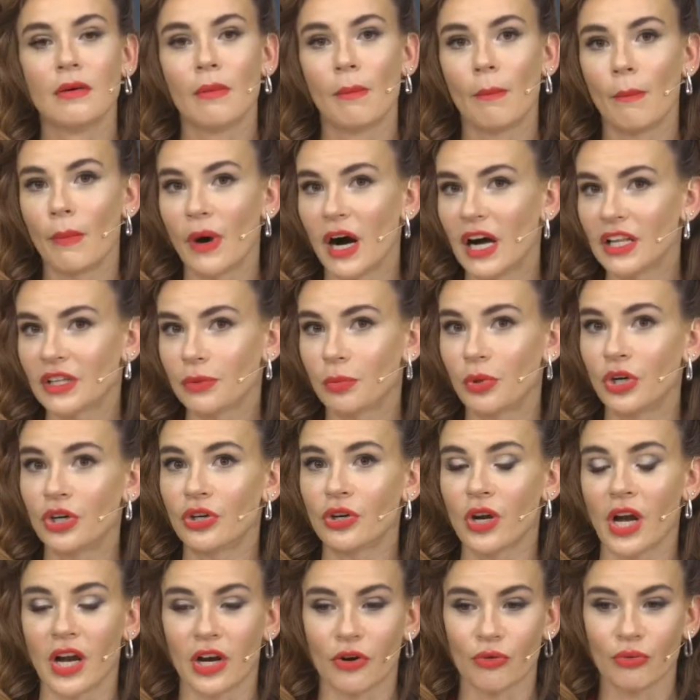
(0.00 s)

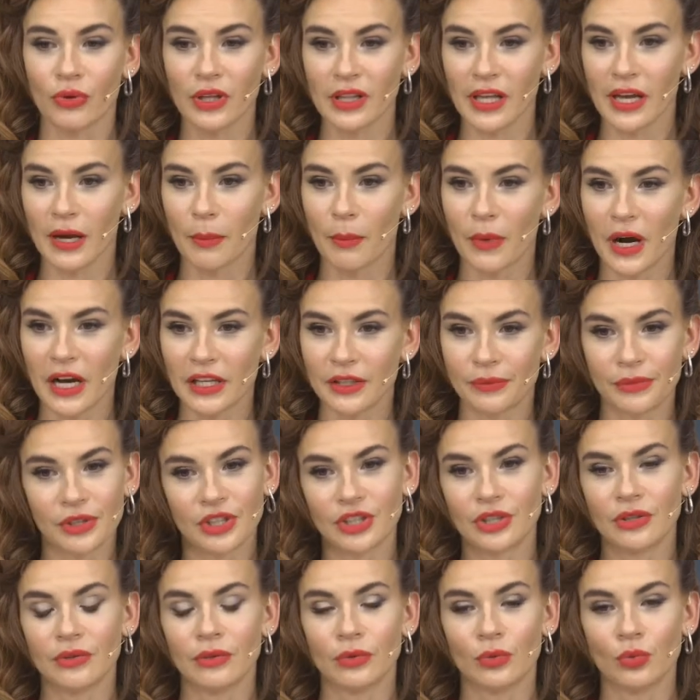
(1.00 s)
monomer, acrylic
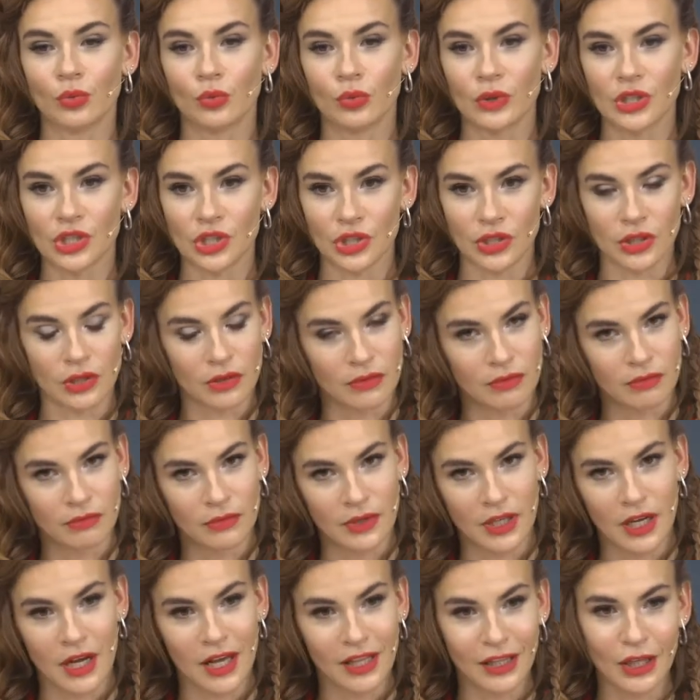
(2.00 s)
monomer, which is
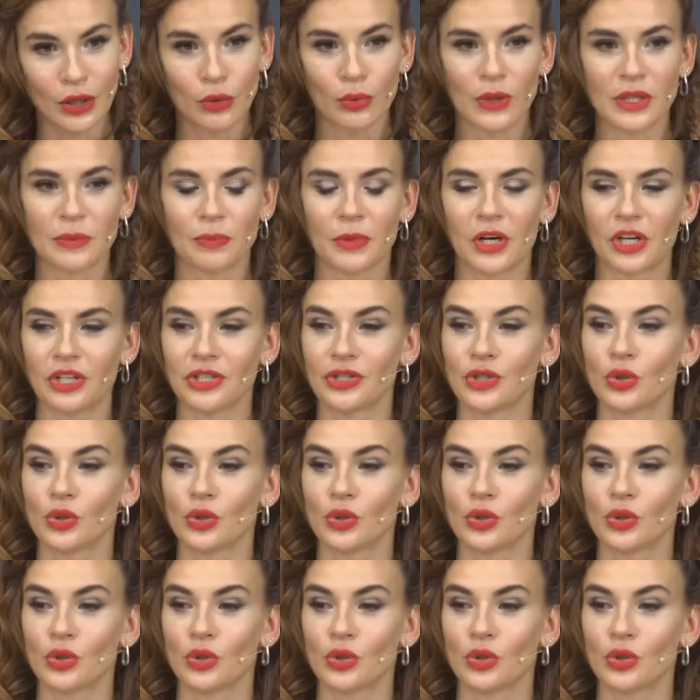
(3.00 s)
a liquid part.